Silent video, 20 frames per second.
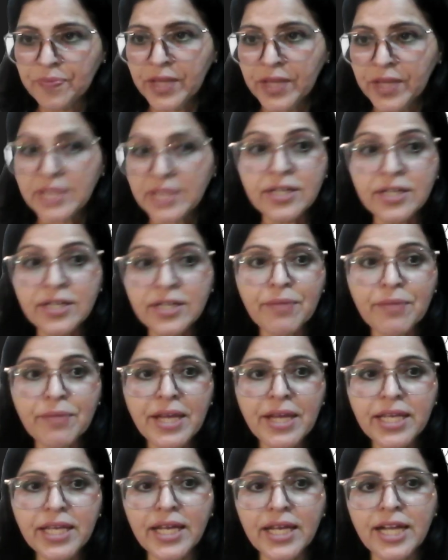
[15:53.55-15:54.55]
the
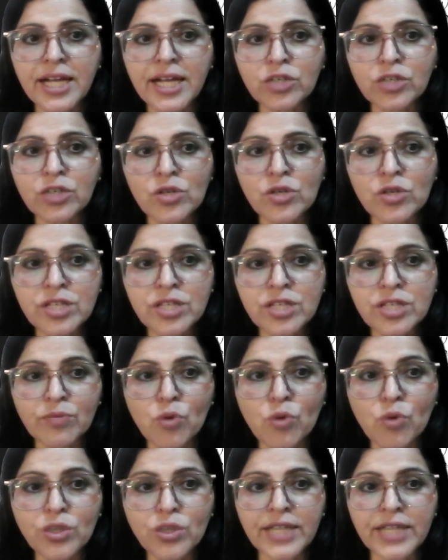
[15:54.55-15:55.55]
remaining electrons are
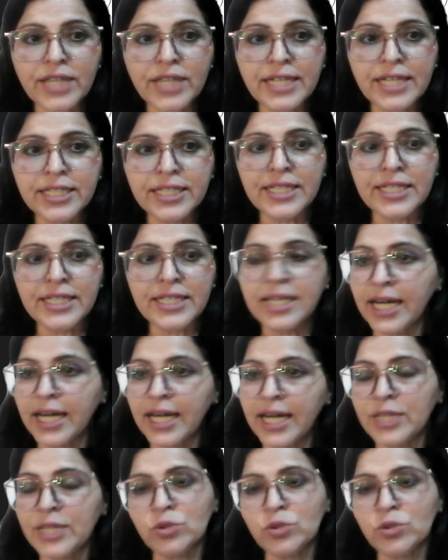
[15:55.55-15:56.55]
more tightly held
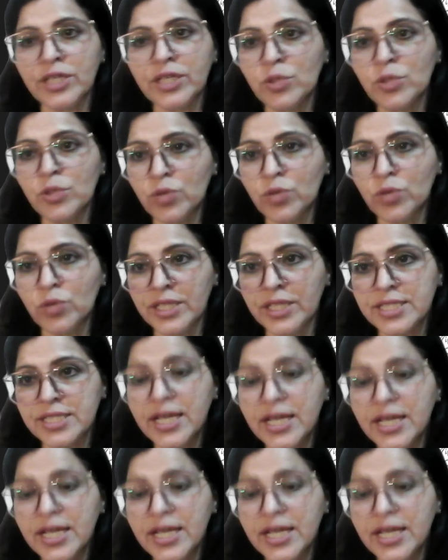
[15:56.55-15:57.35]
to the nucleus.